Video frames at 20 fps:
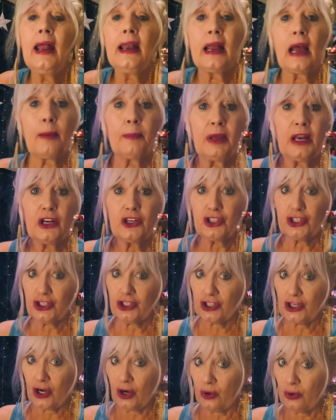I'm gonna
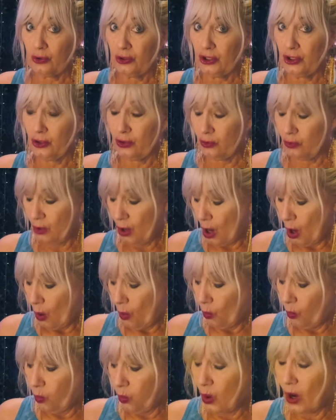show you
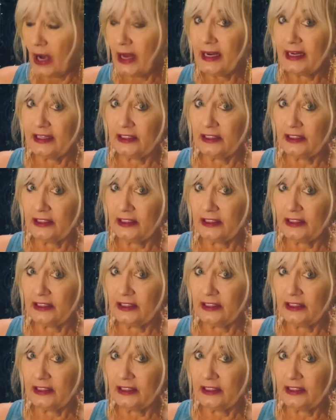what